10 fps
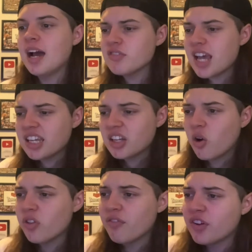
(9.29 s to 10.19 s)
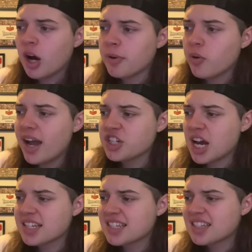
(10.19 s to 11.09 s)
Now taking on the phenomenal
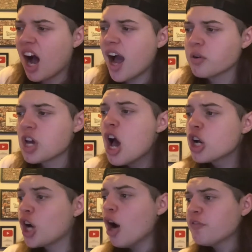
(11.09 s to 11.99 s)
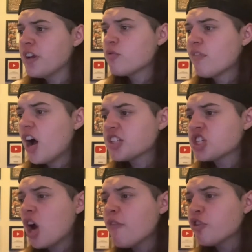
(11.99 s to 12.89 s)
AJ Styles. Kofi
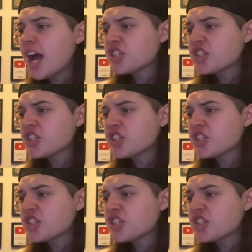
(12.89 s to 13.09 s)
reverses, going for an